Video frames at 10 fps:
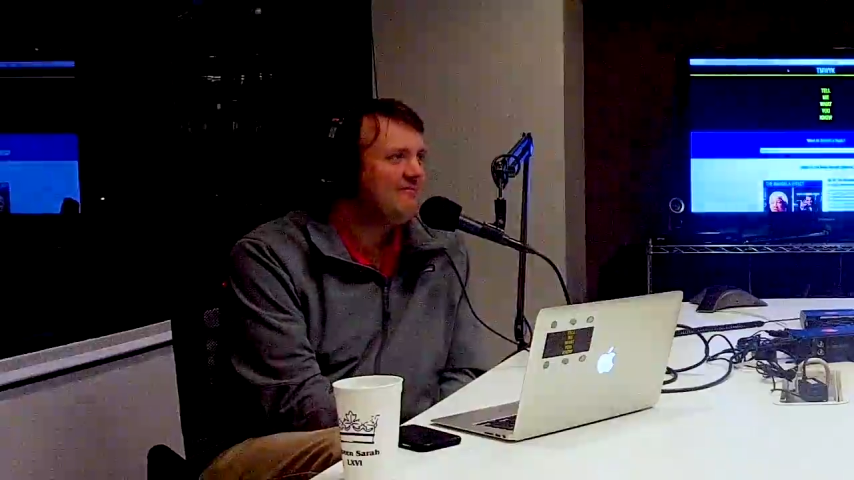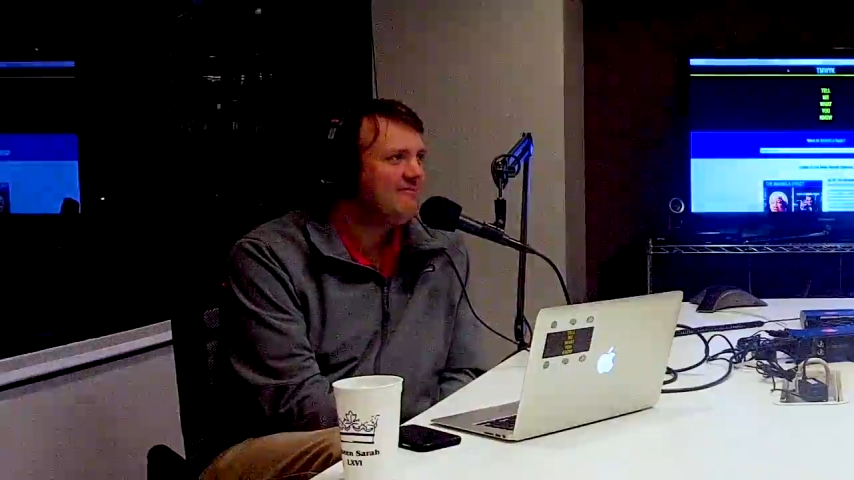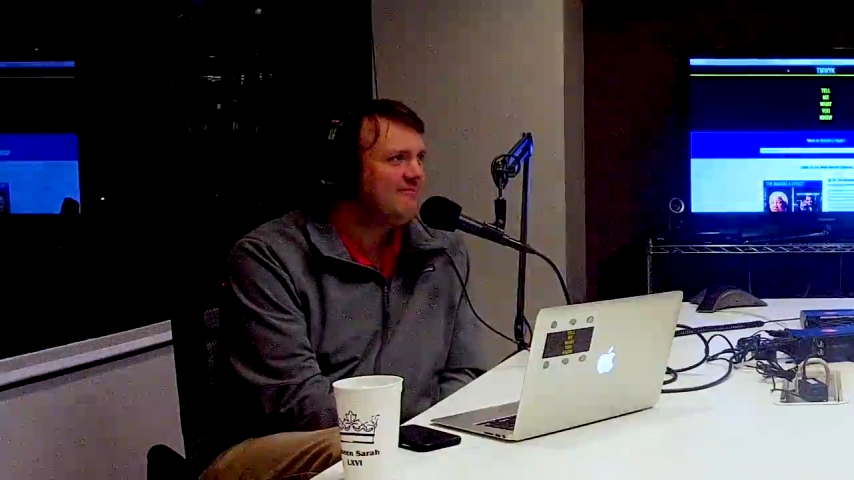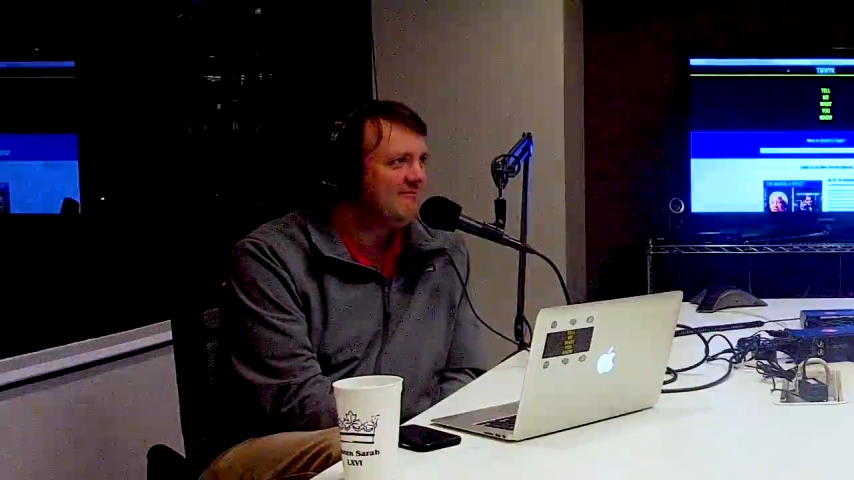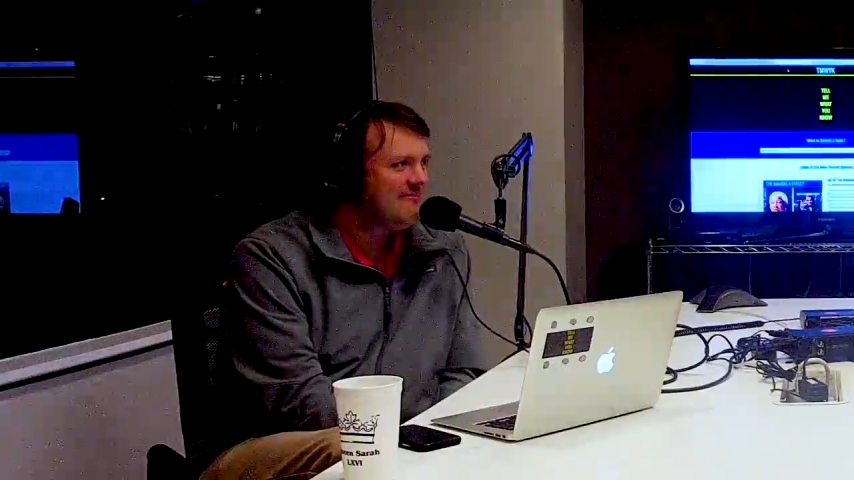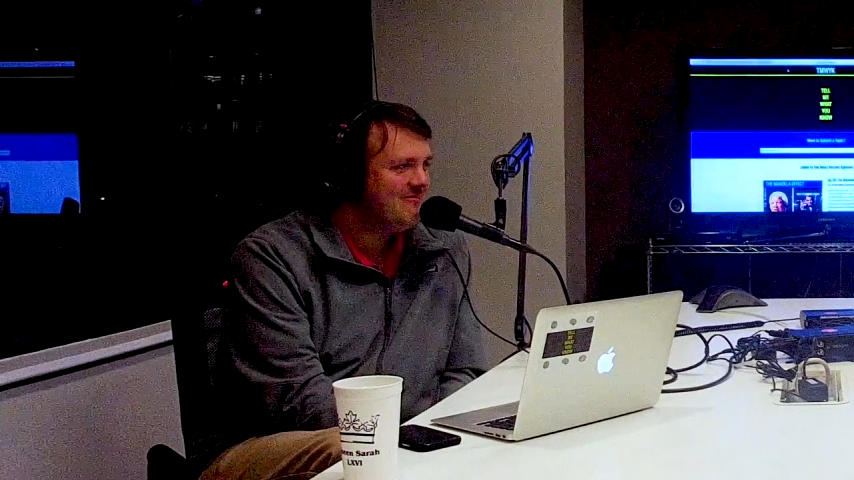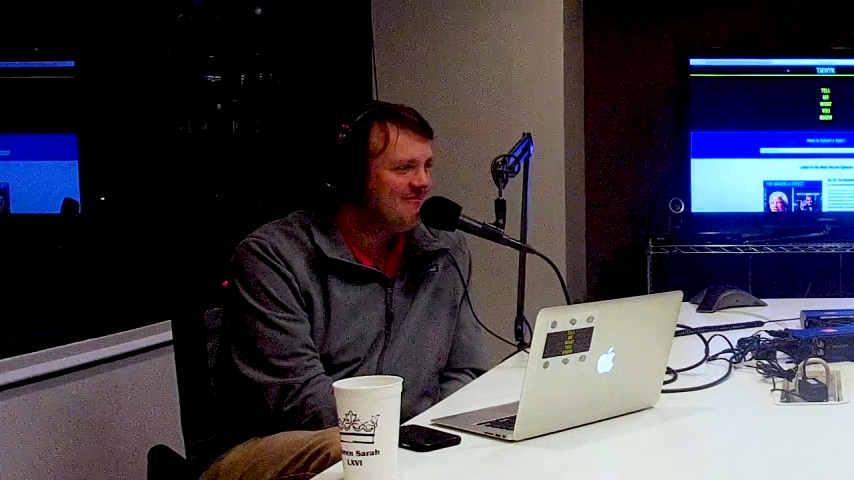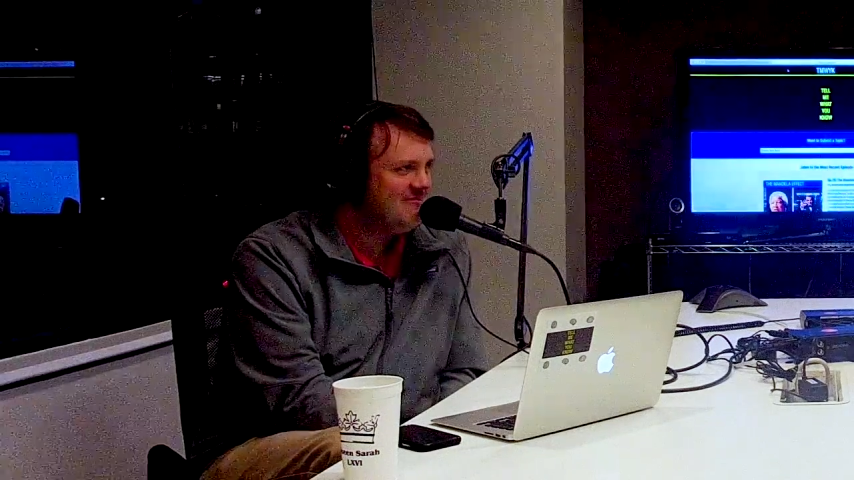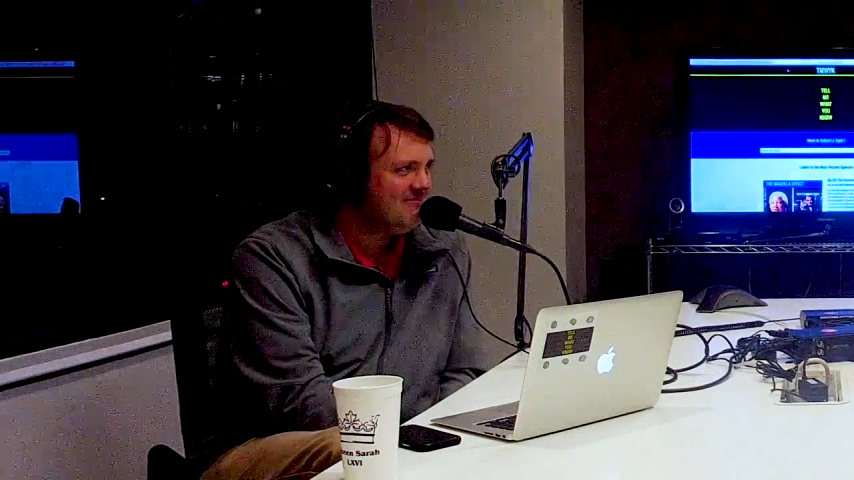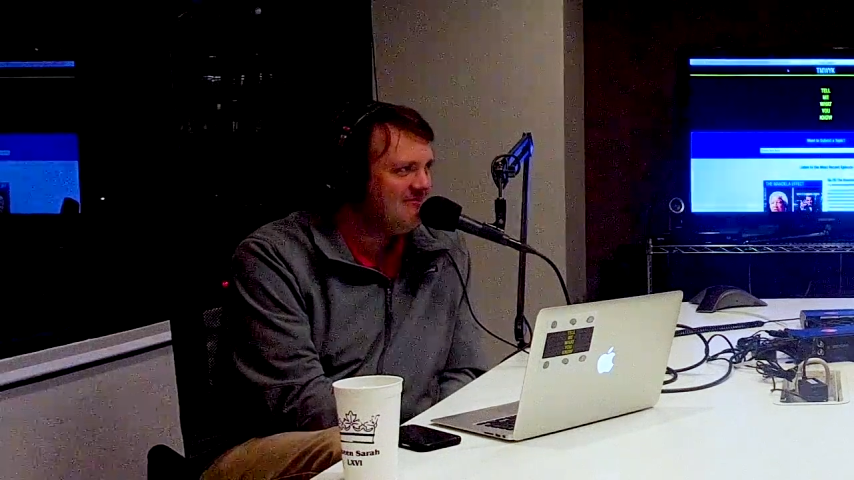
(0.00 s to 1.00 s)
The
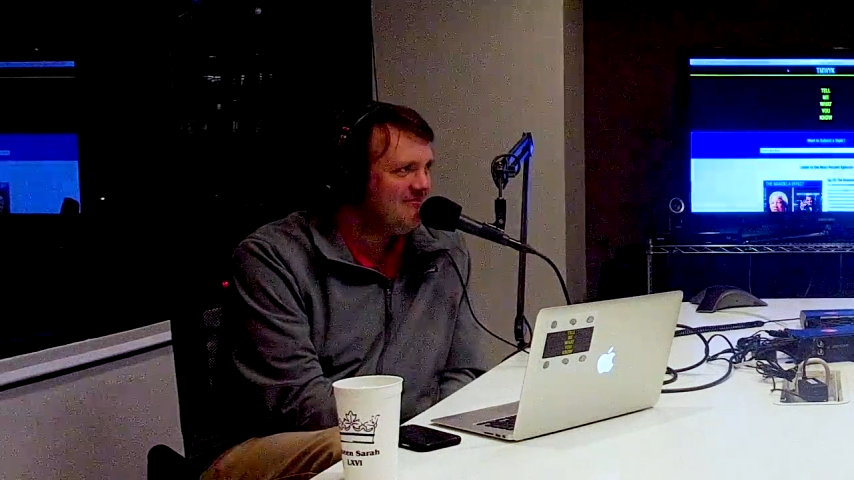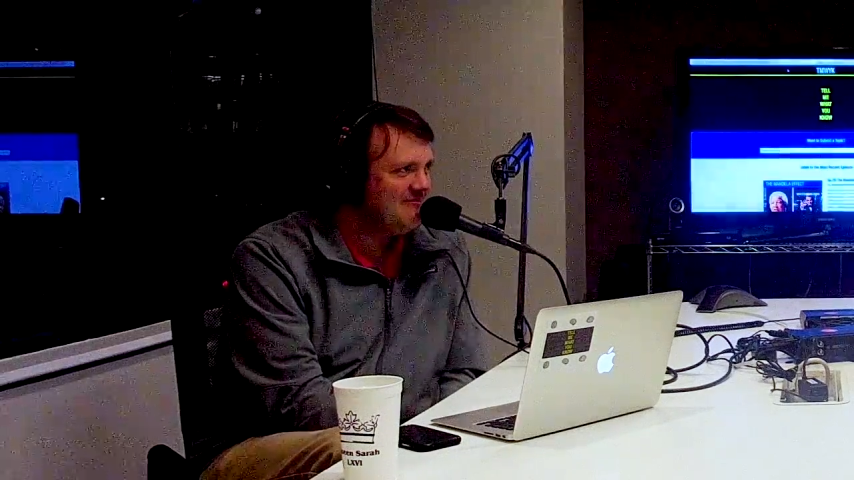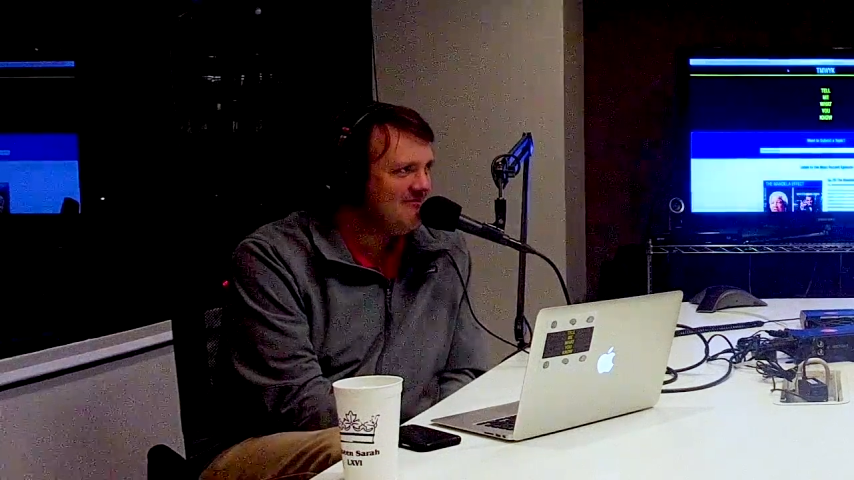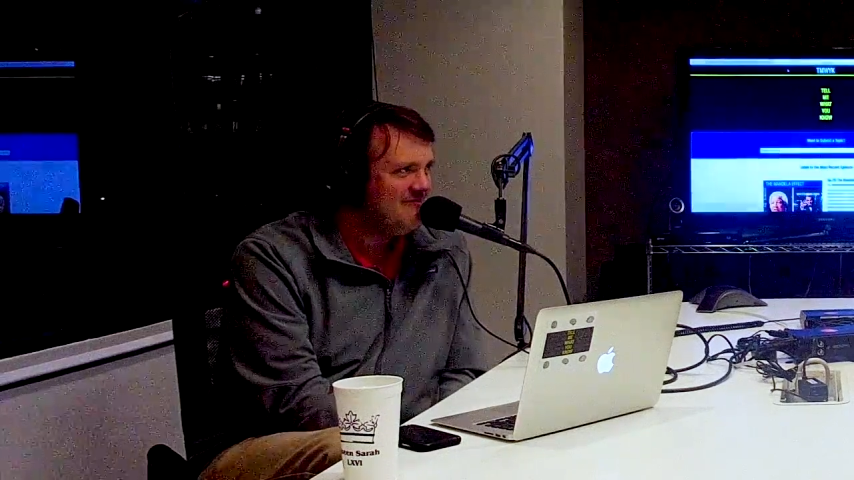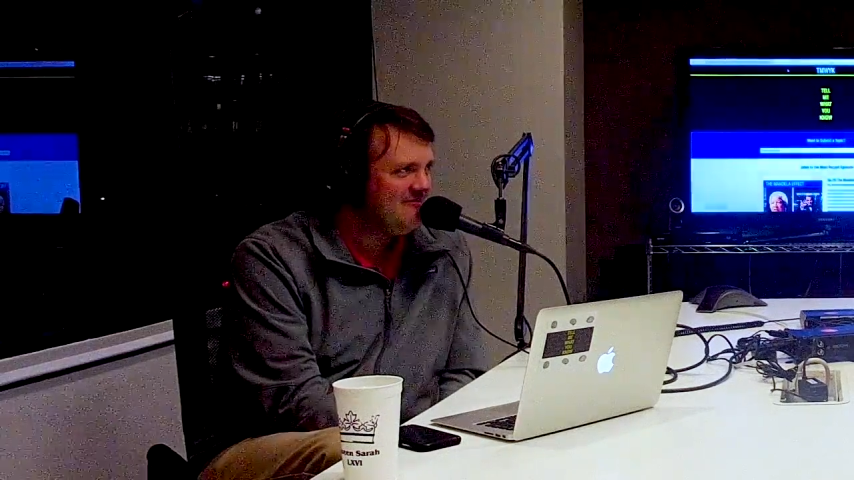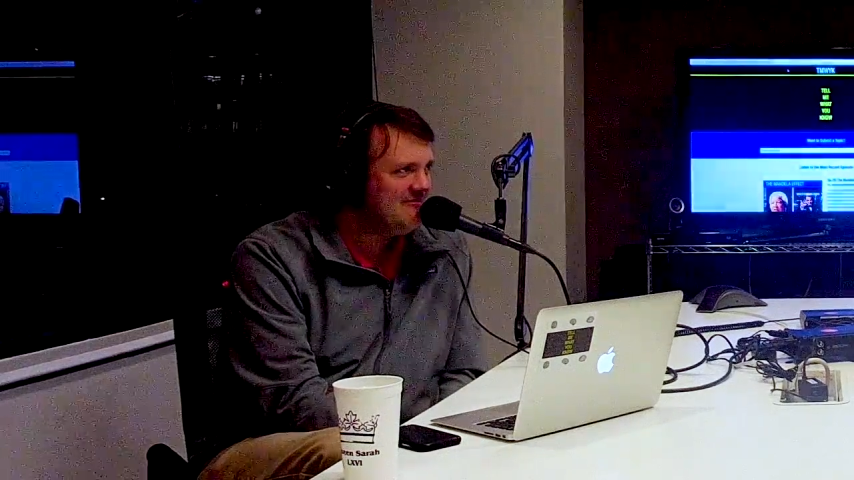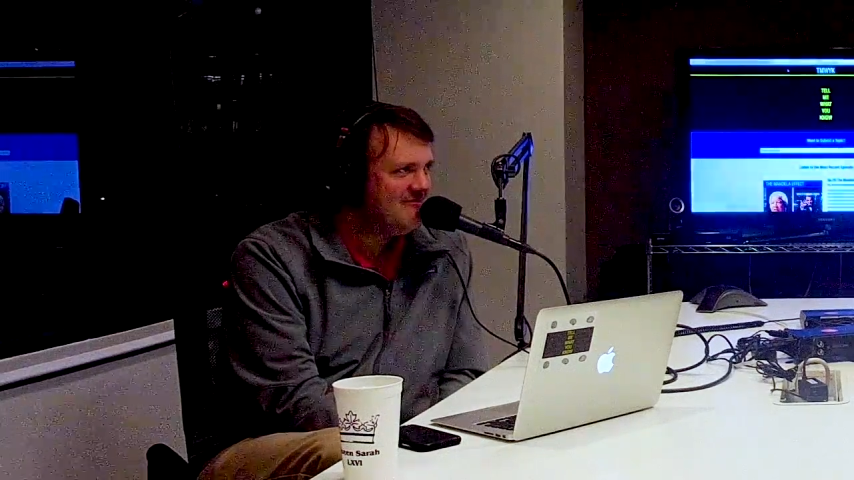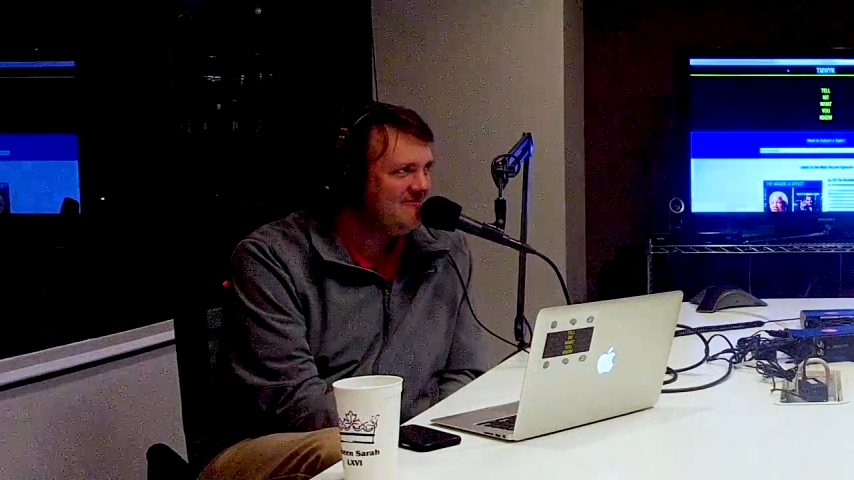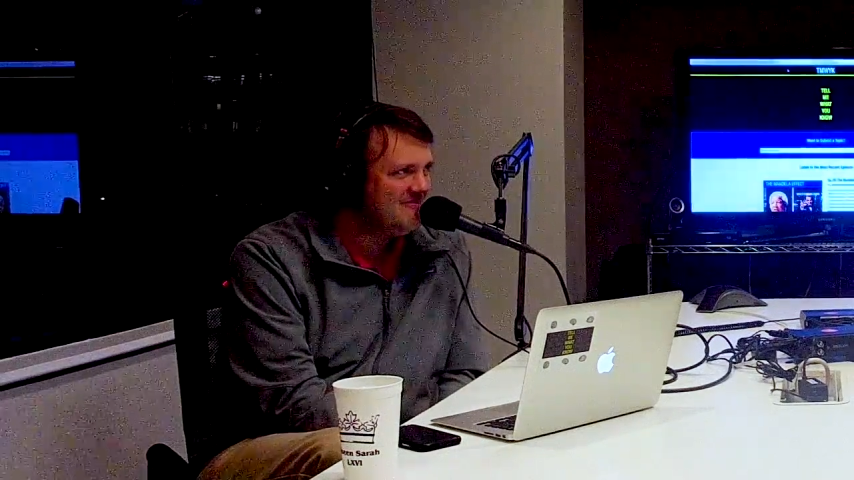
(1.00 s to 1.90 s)
only other stock